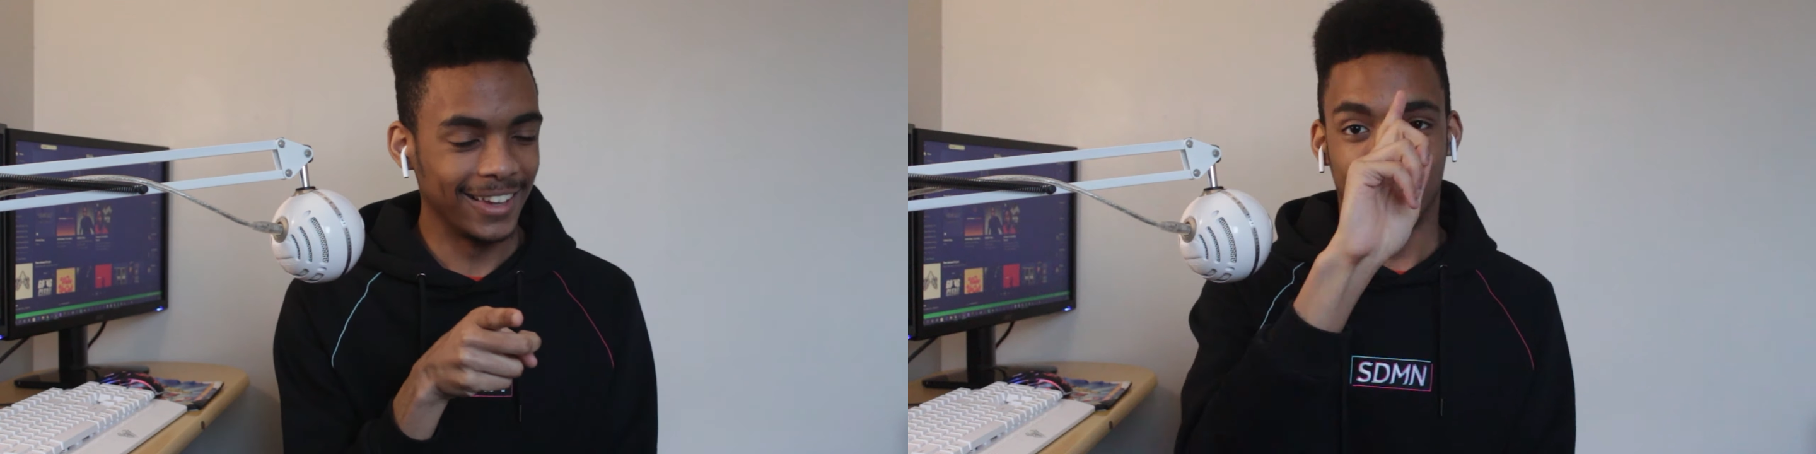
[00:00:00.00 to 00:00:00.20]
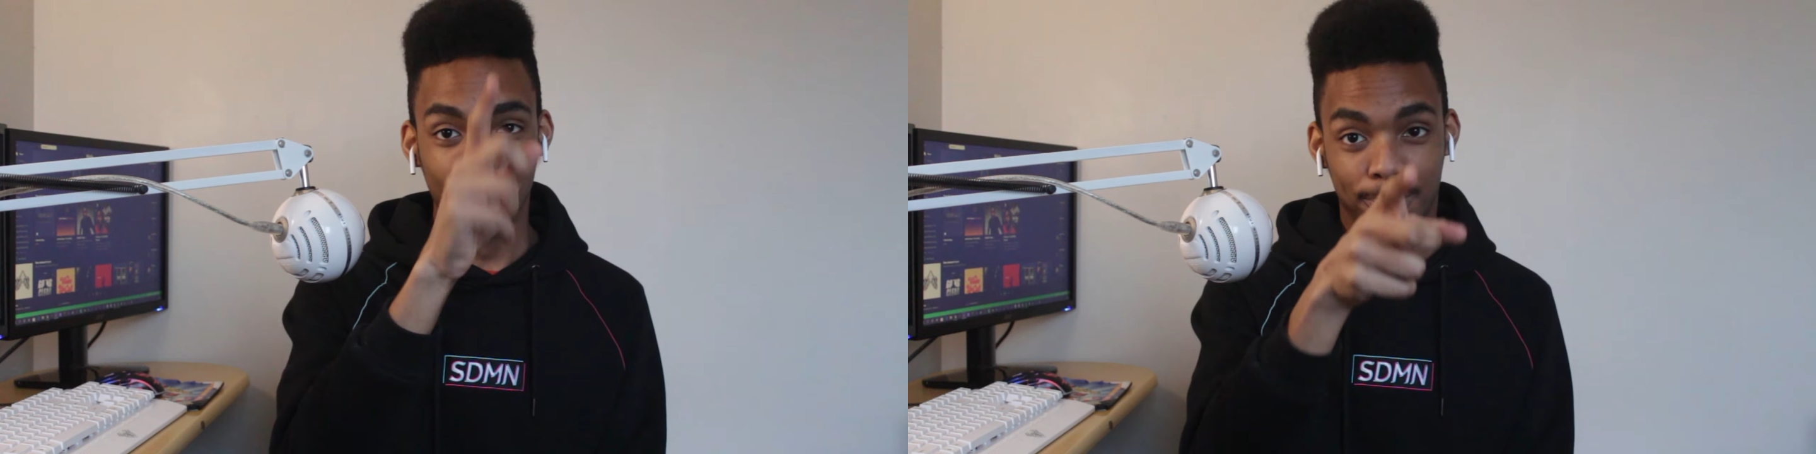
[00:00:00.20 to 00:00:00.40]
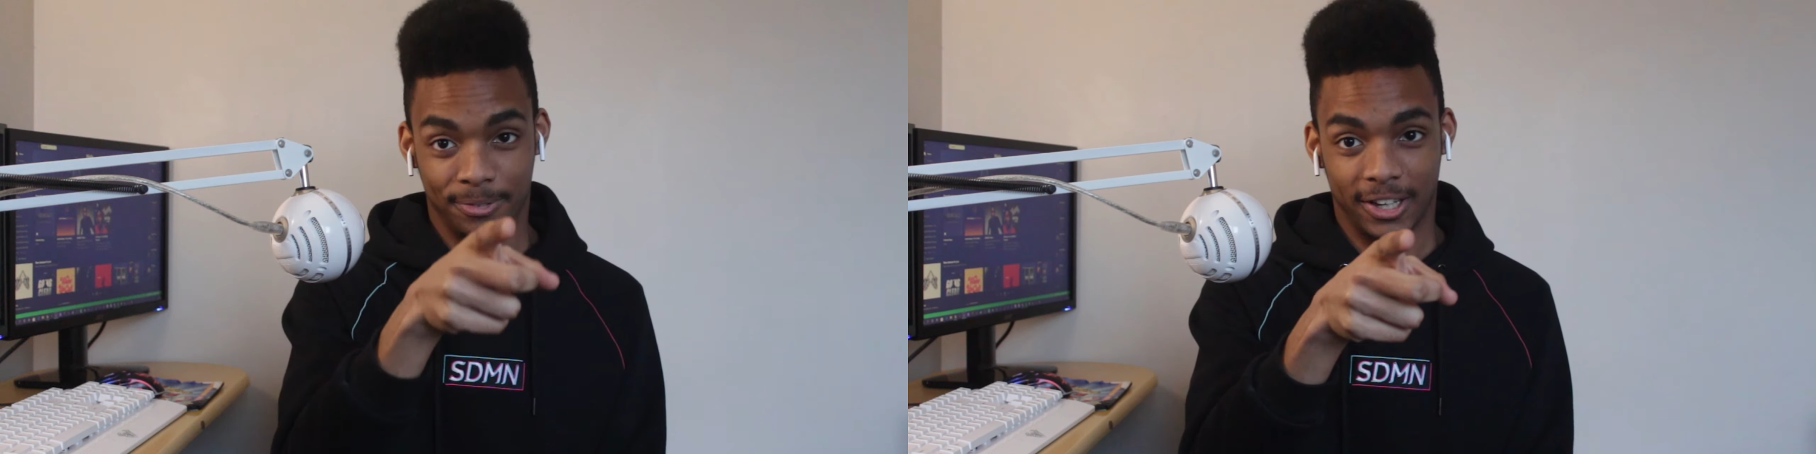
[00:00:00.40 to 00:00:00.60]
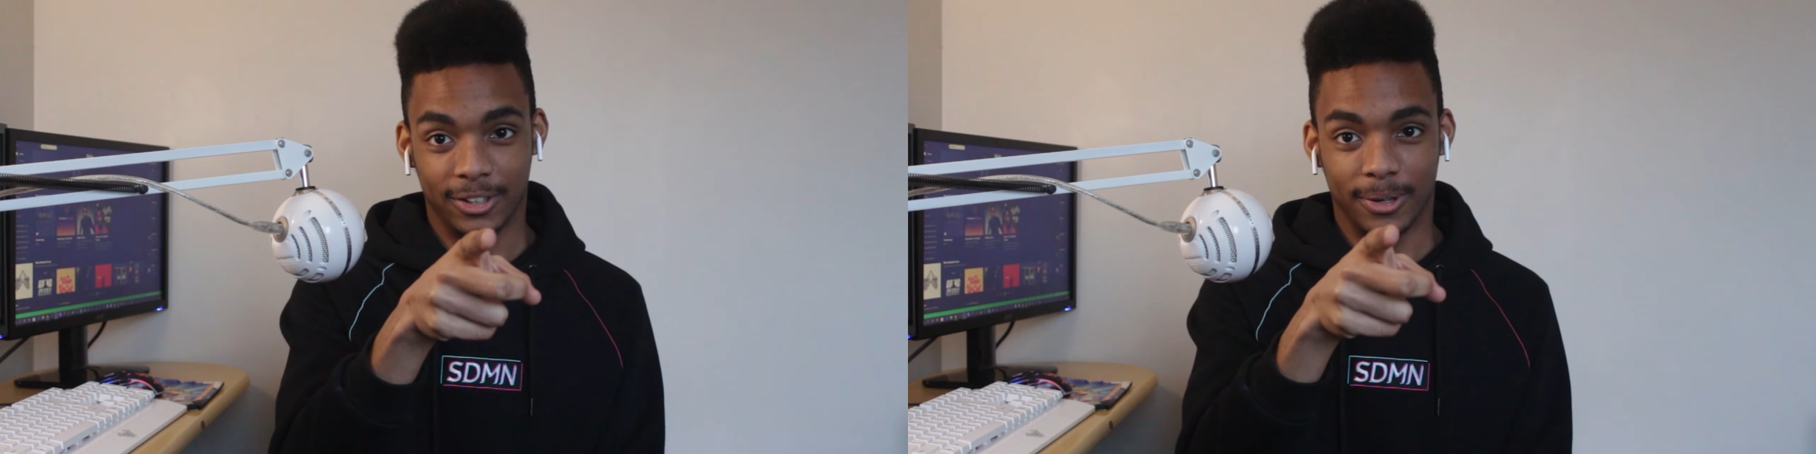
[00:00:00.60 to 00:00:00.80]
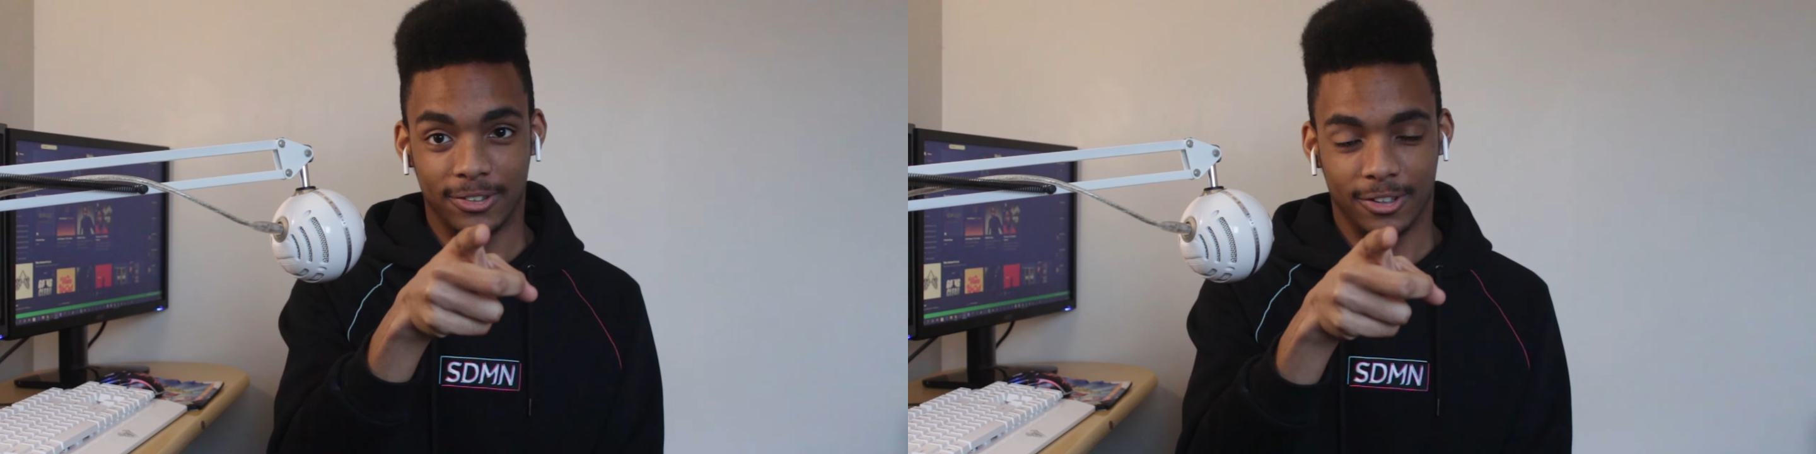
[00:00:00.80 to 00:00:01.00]
You provide
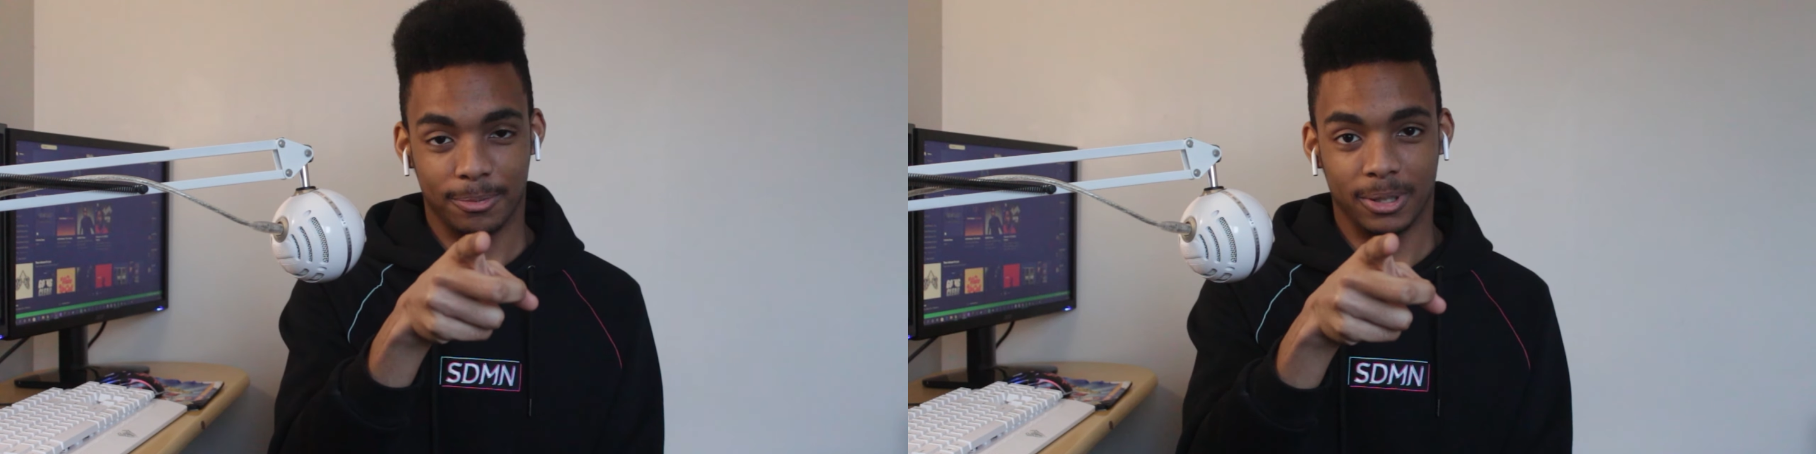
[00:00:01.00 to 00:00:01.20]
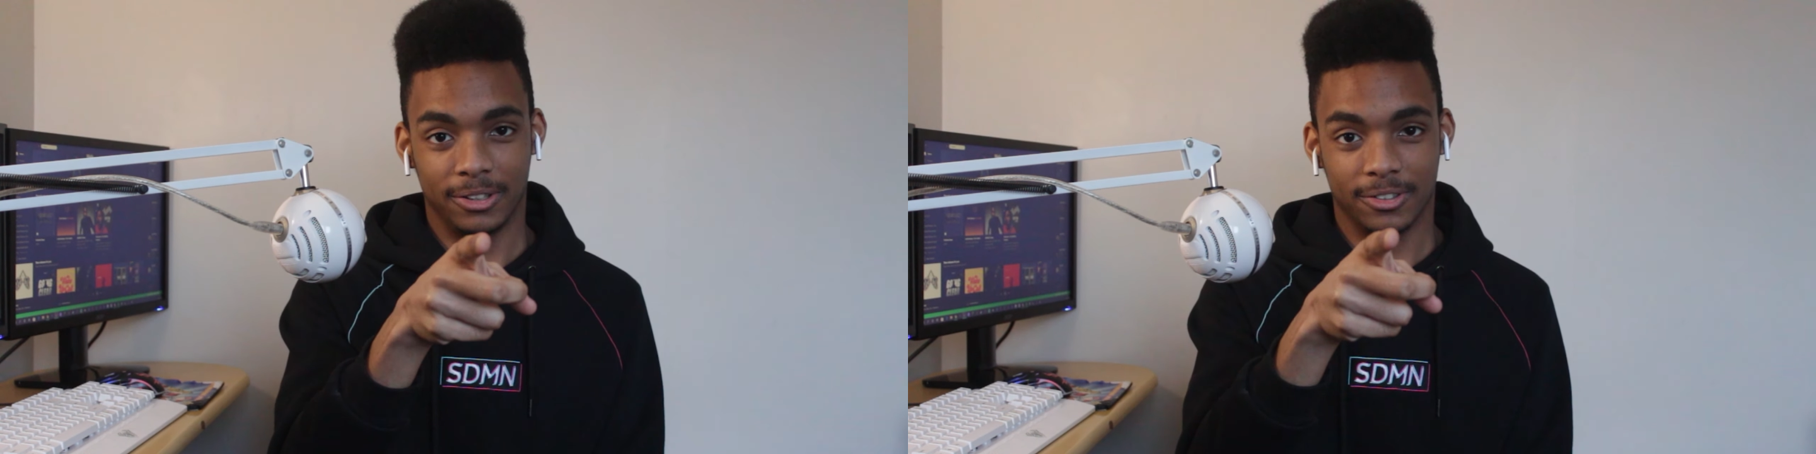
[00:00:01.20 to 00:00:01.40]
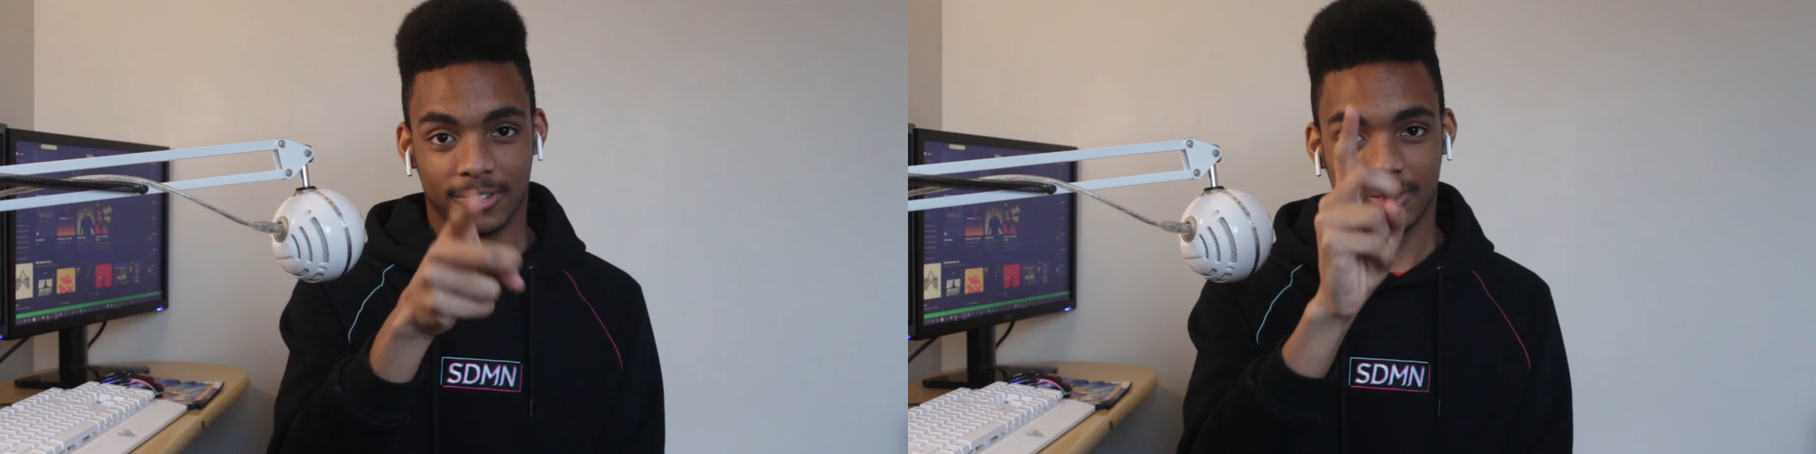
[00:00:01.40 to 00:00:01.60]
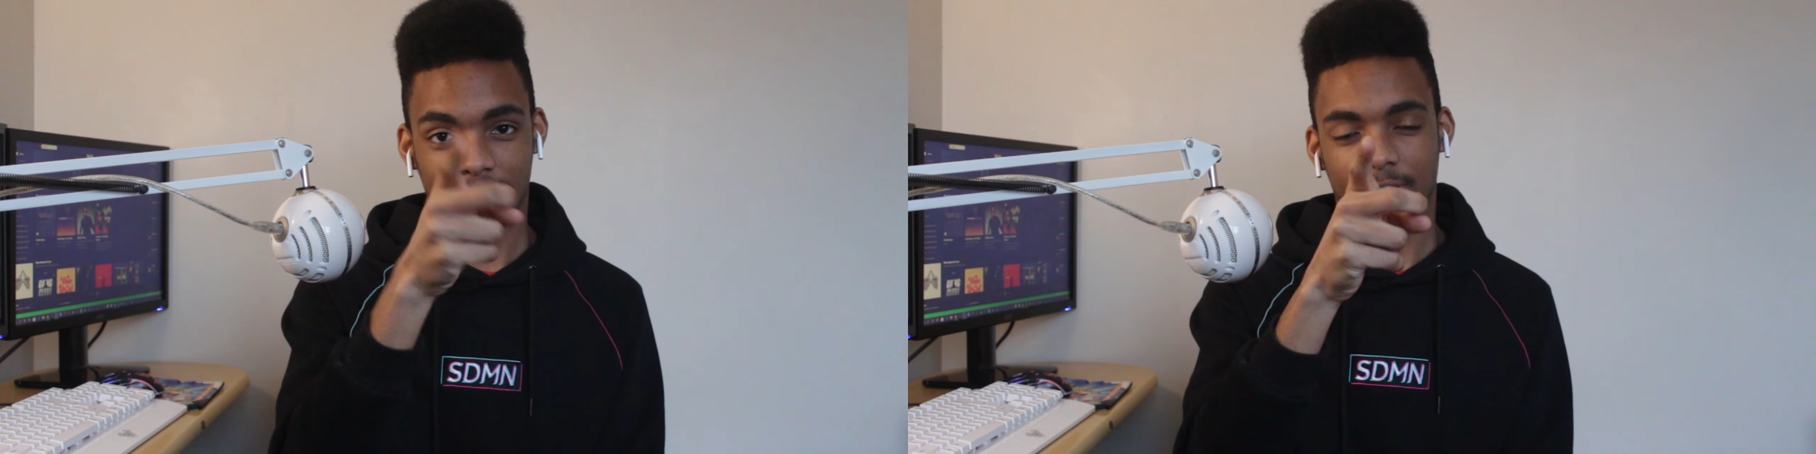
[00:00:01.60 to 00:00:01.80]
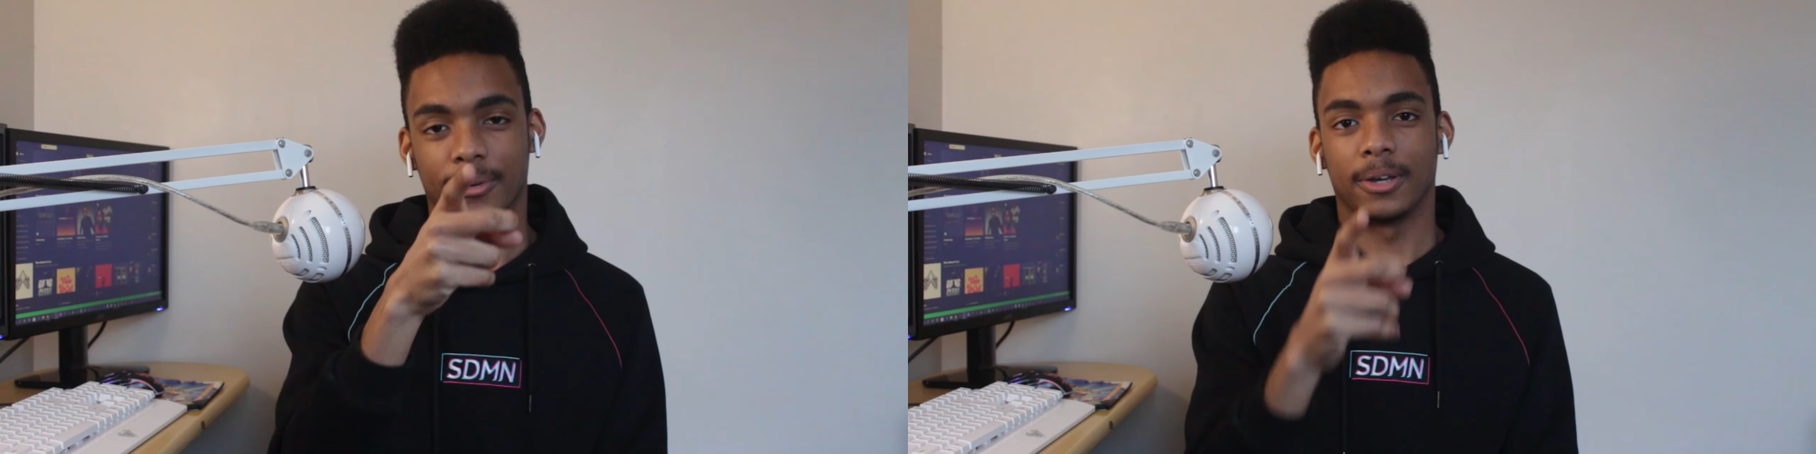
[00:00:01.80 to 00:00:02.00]
questions, please.
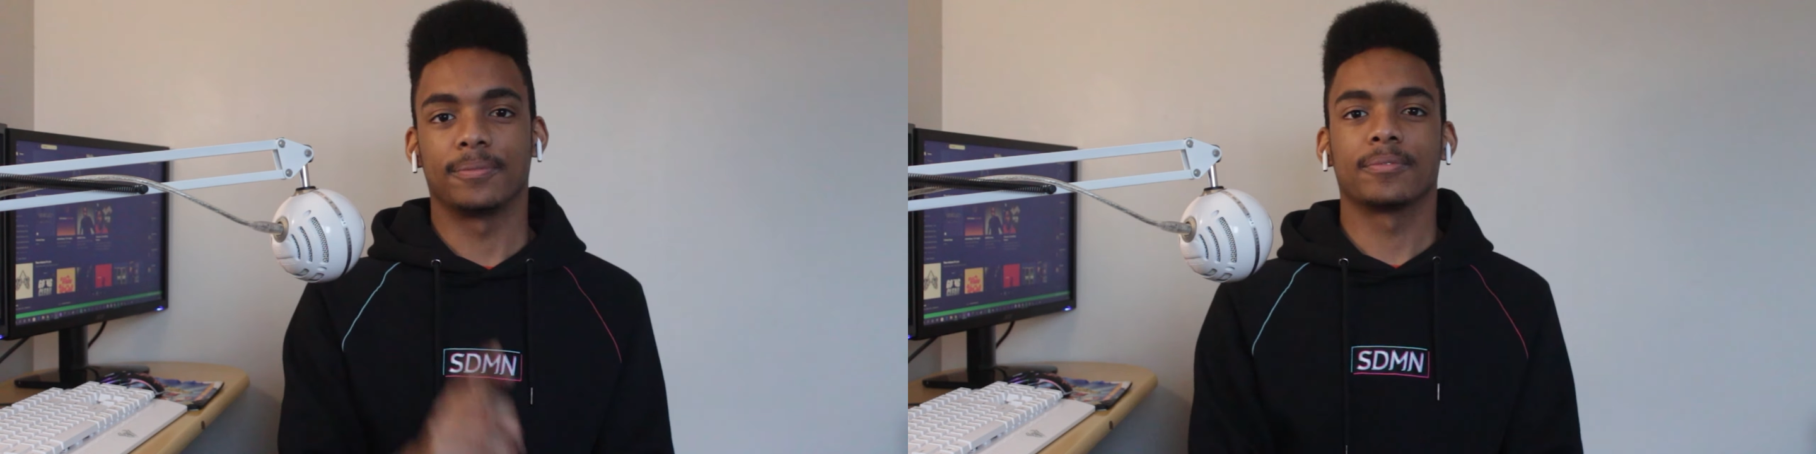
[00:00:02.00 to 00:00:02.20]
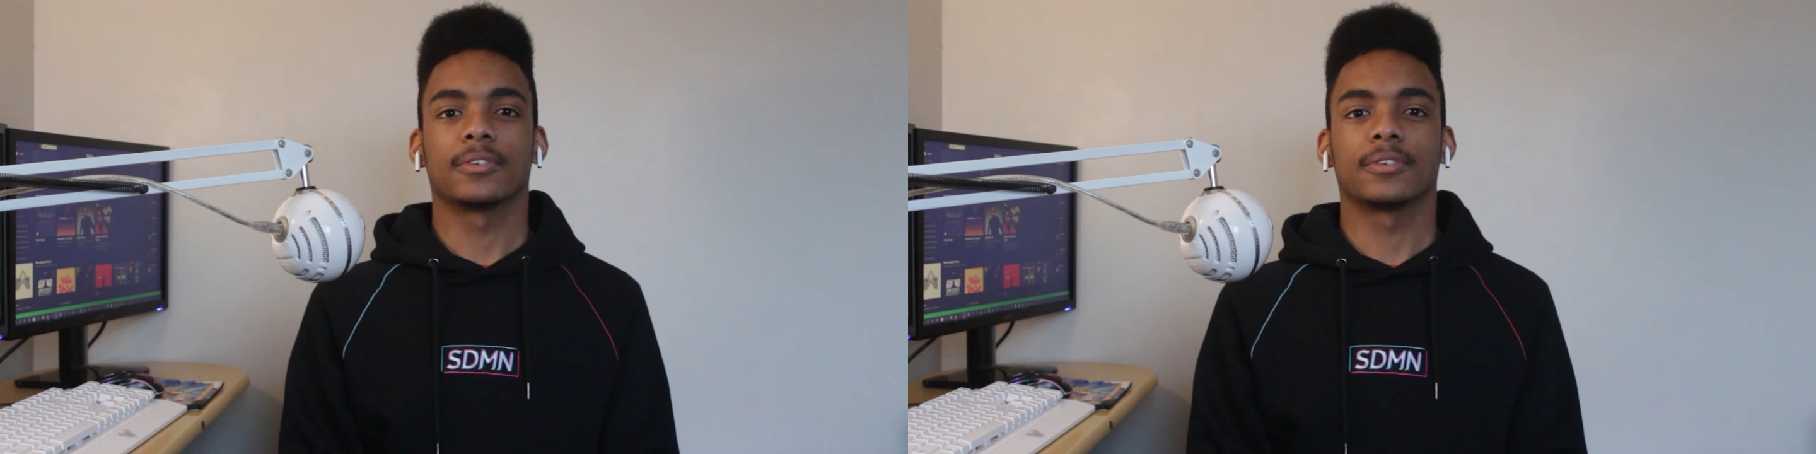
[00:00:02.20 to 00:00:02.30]
Let's do it.